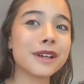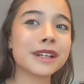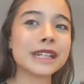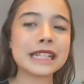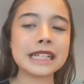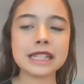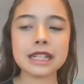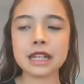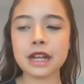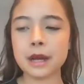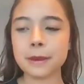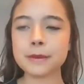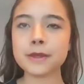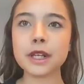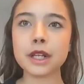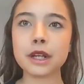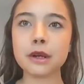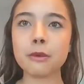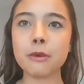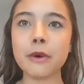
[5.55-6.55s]
It's an
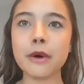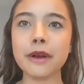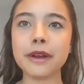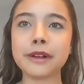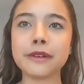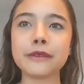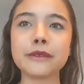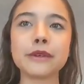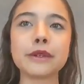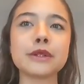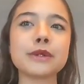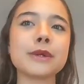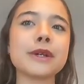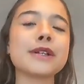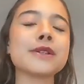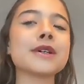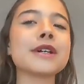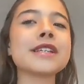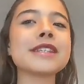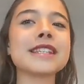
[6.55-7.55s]
updated one for
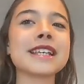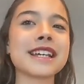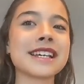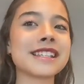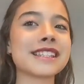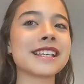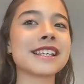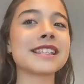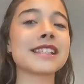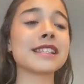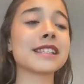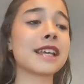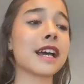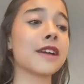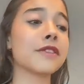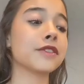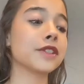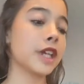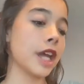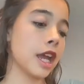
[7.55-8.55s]
2026 since
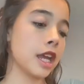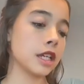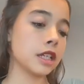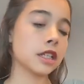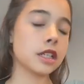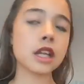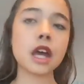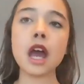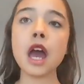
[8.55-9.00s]
I've changed